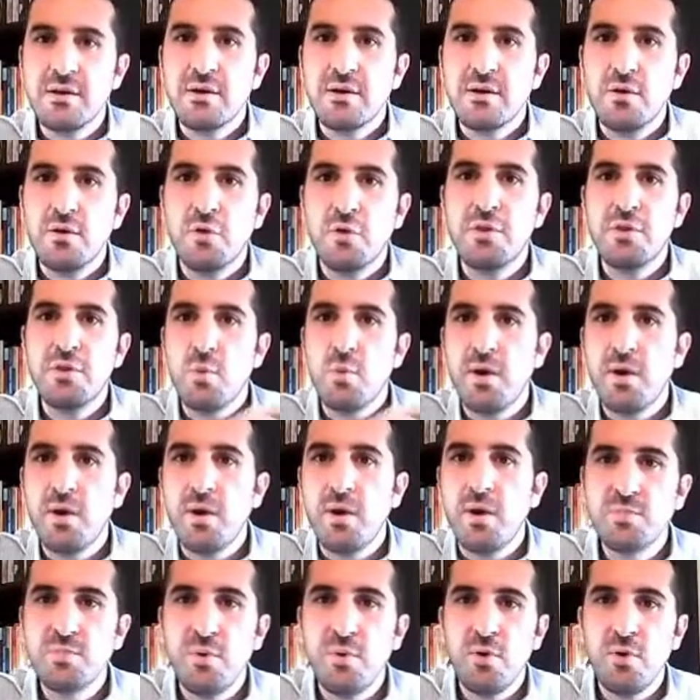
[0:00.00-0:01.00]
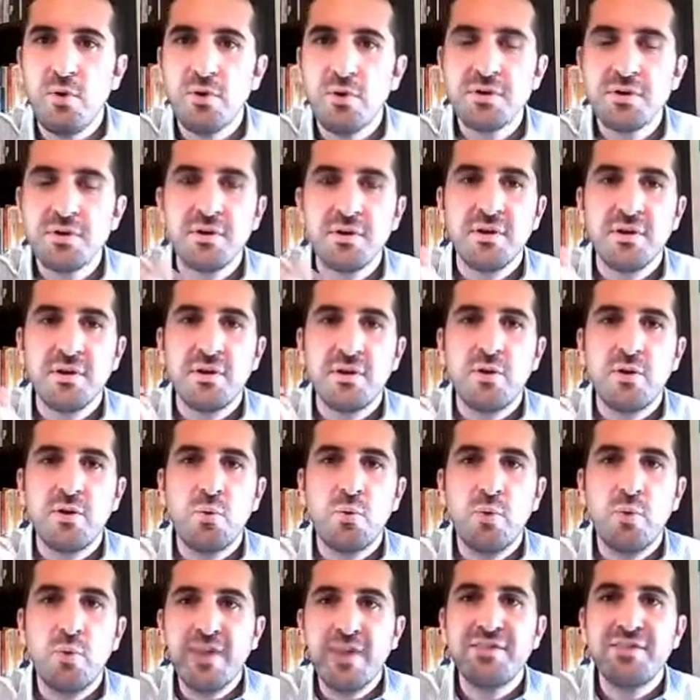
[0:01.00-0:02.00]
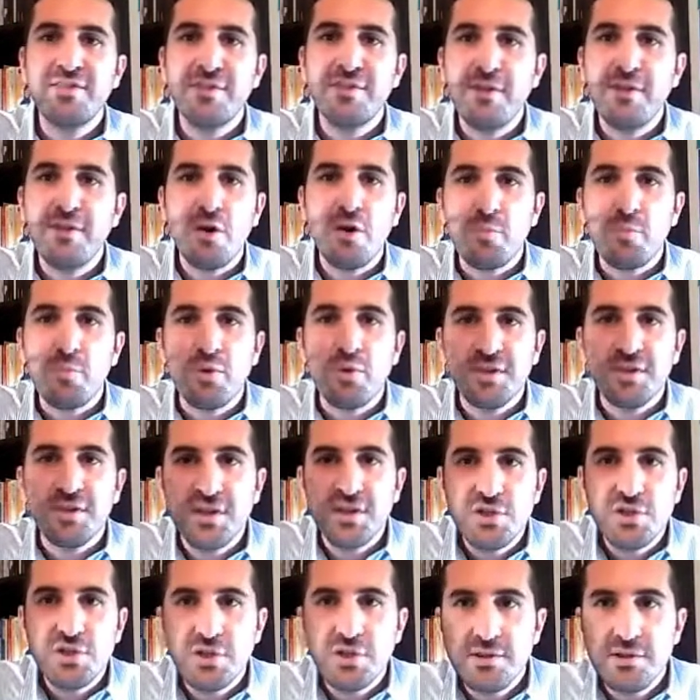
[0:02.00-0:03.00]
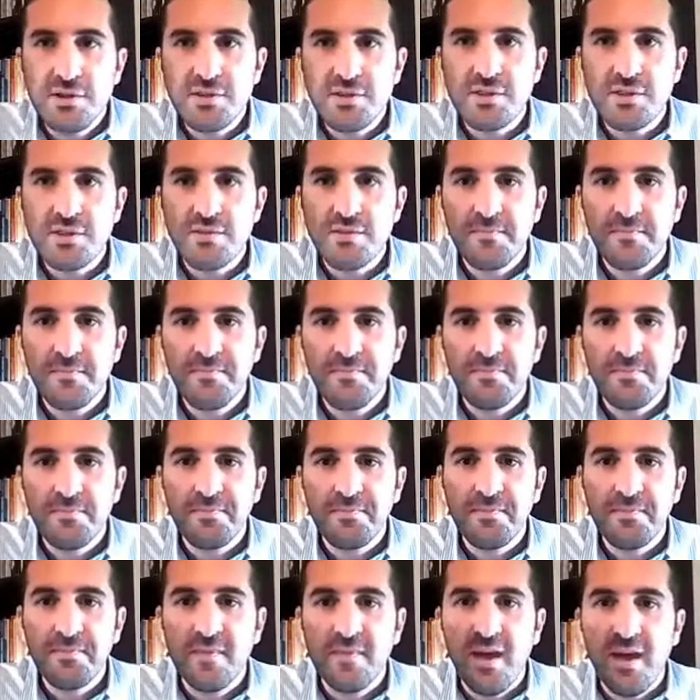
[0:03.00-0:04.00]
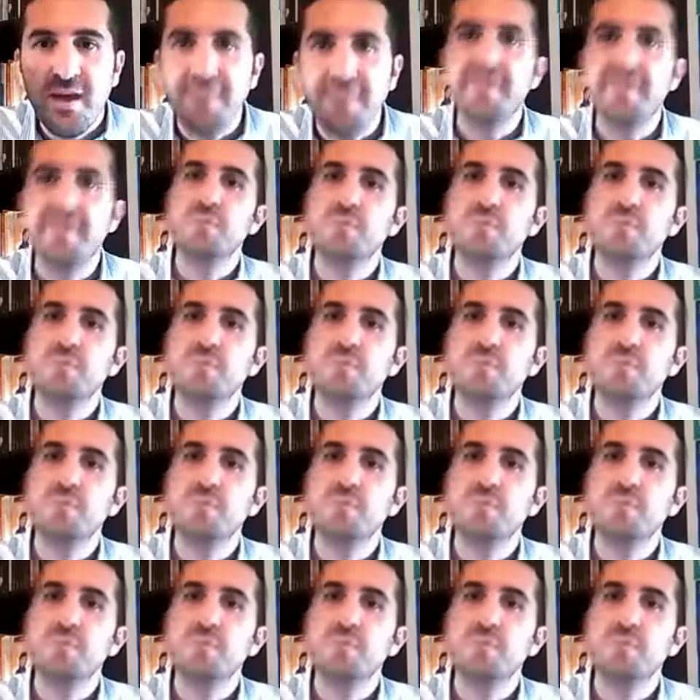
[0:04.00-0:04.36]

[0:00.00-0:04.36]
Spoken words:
on the whiteboard with their predictions, and then